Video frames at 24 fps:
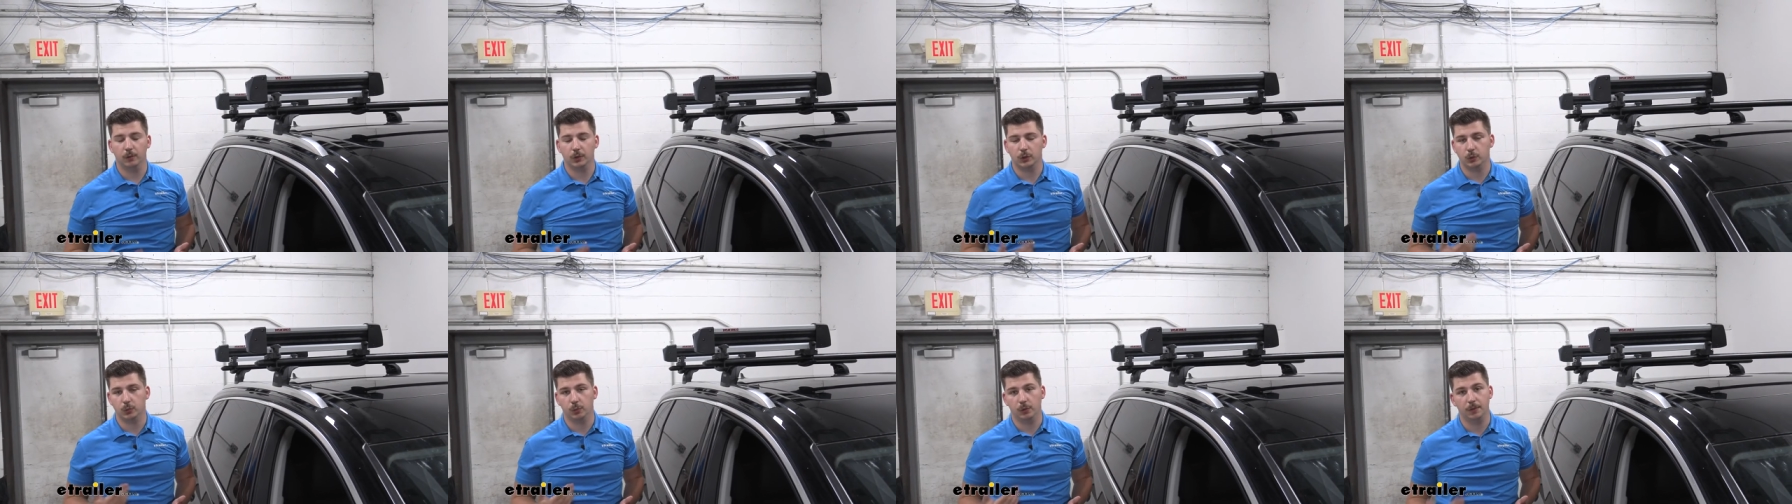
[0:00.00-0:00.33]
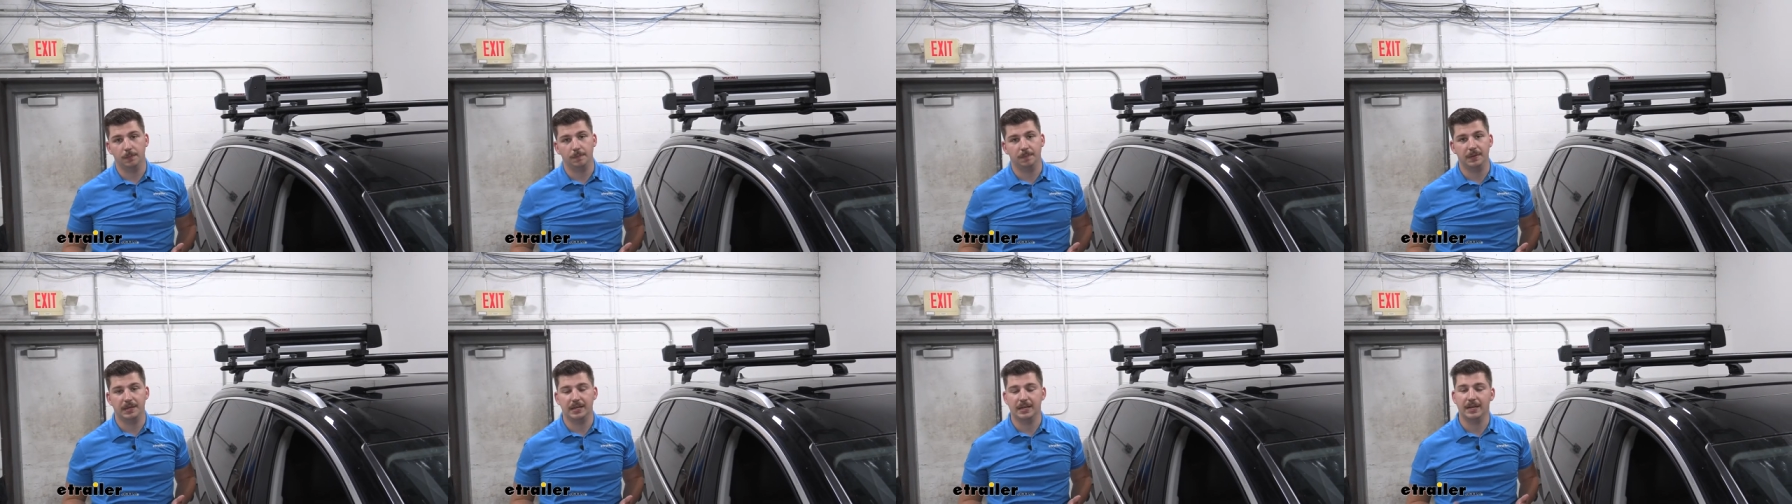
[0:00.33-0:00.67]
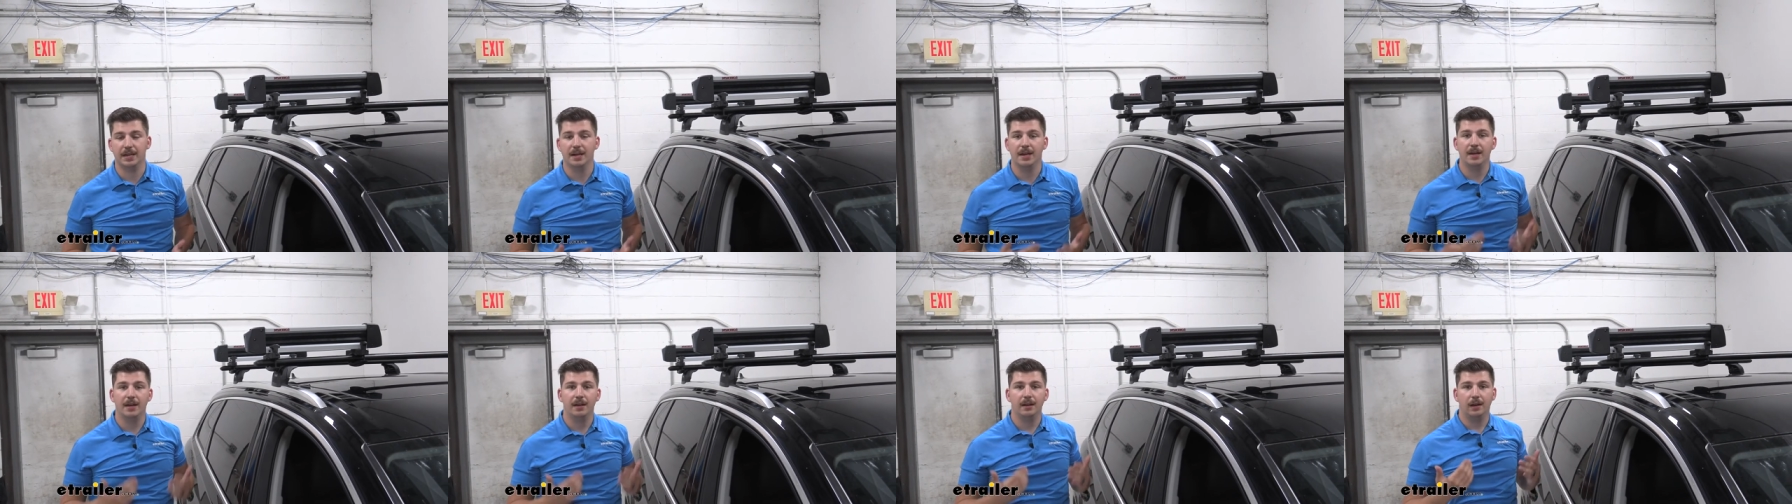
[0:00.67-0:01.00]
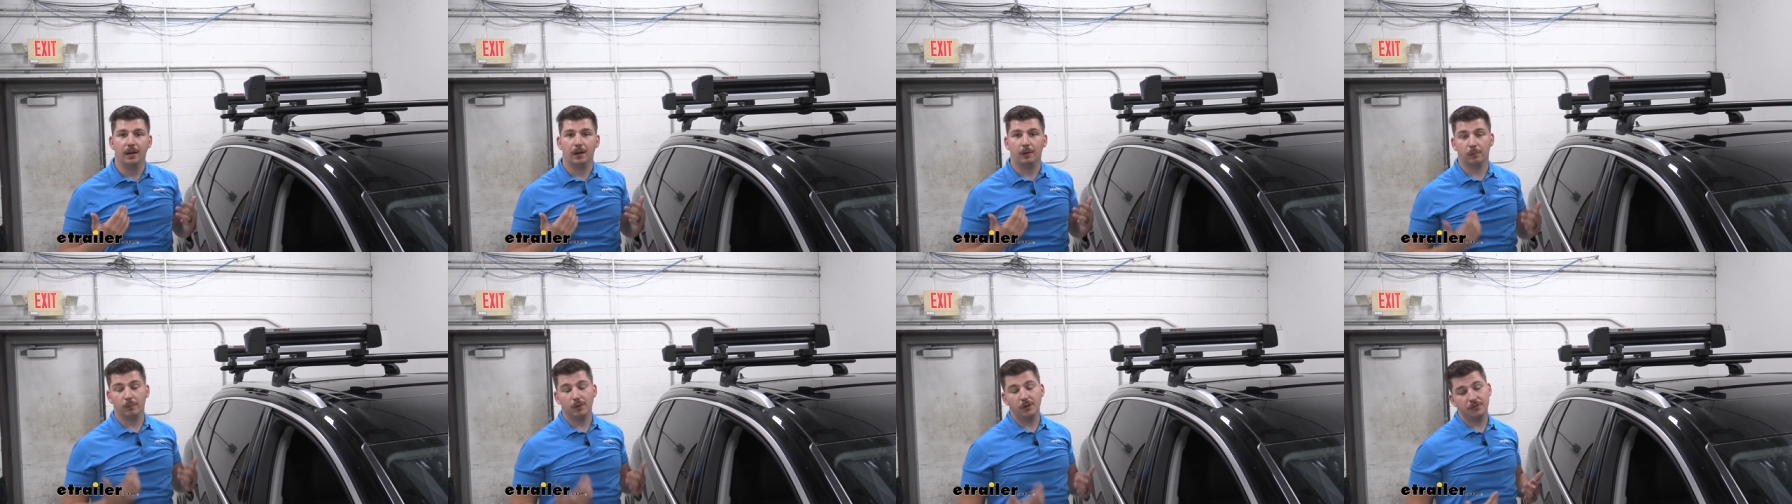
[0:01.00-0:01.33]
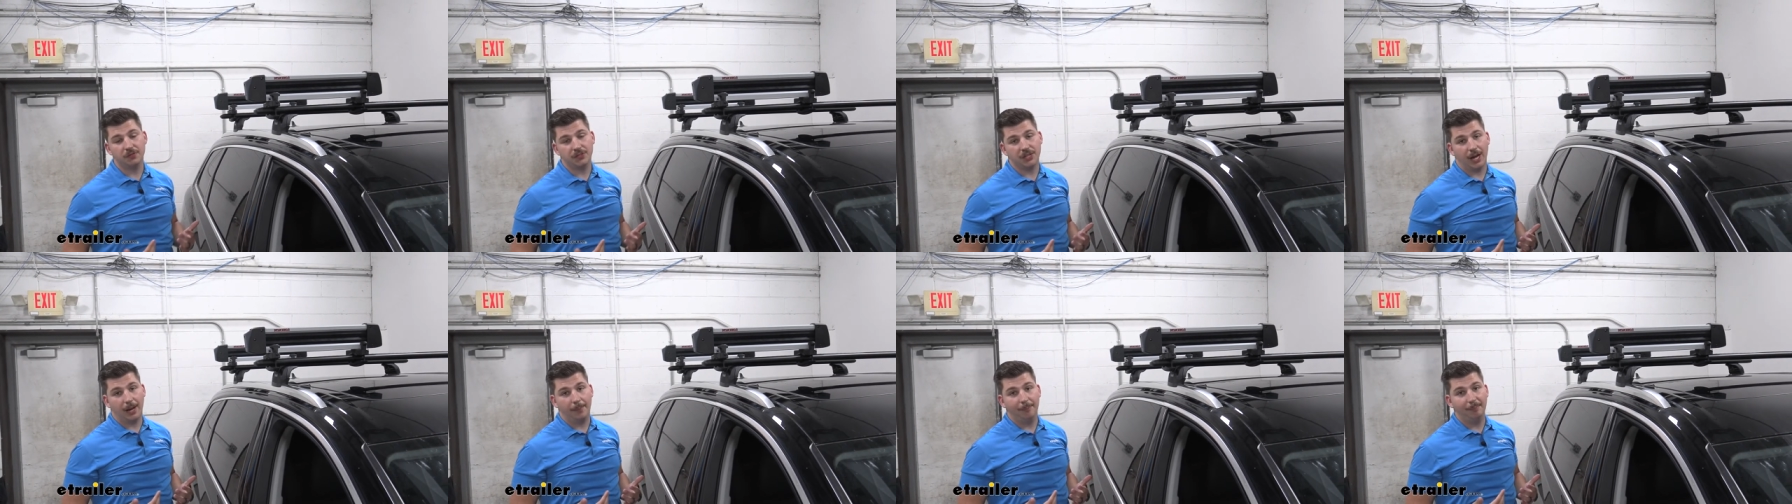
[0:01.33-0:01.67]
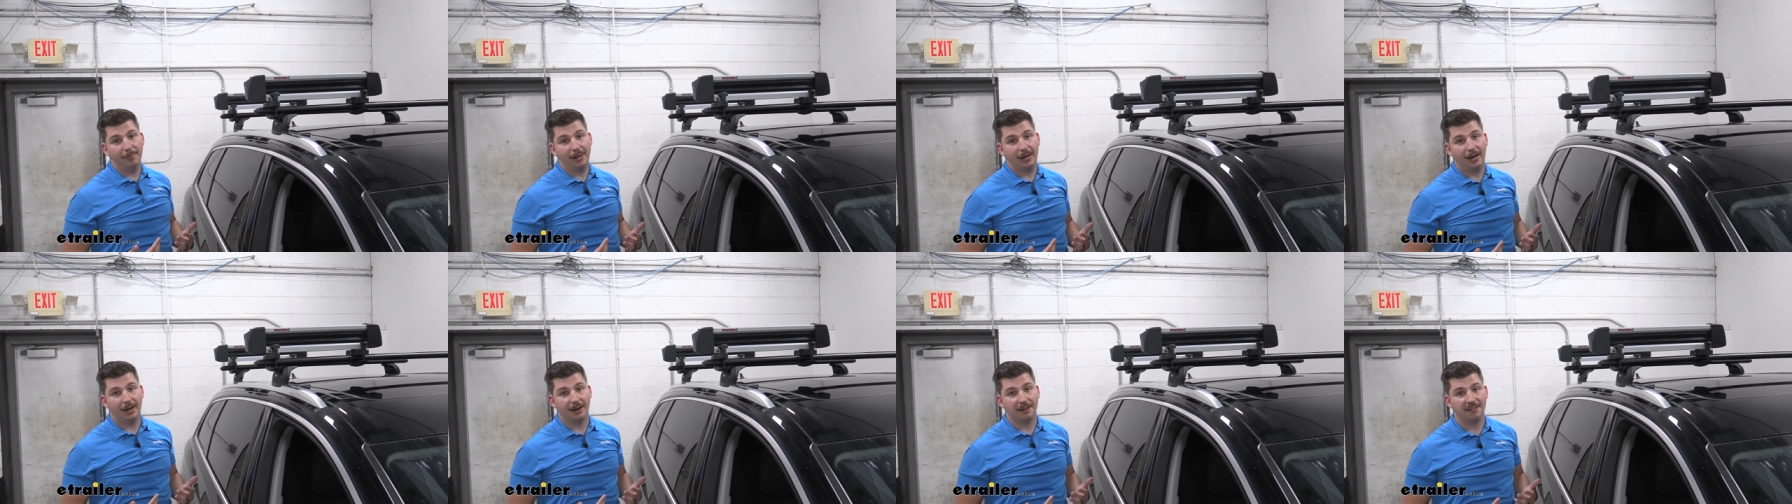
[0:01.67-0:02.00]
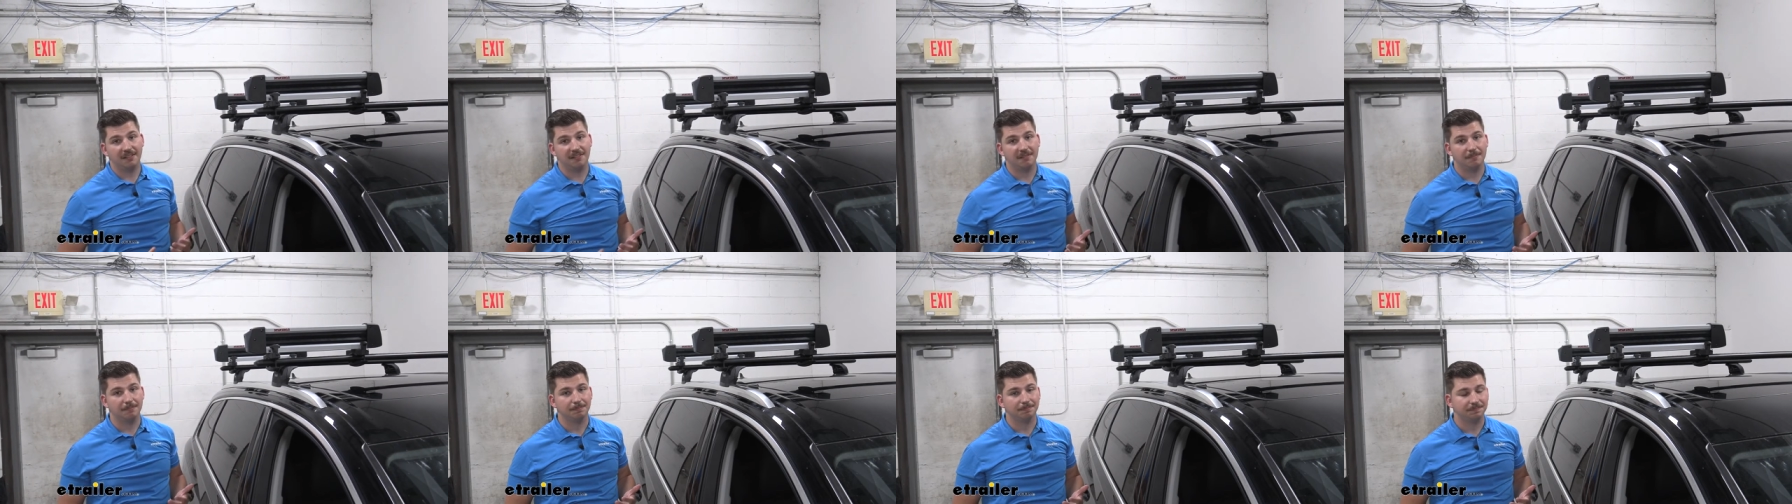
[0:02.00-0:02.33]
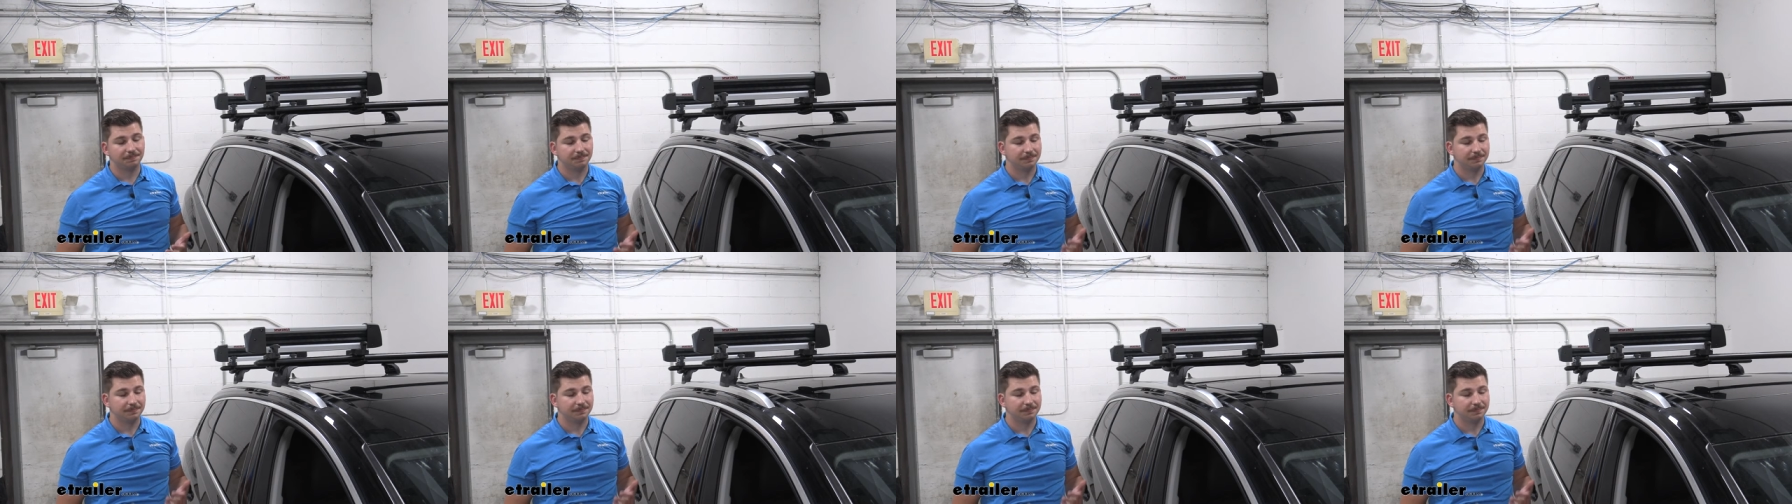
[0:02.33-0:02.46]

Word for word: which would be a rooftop box.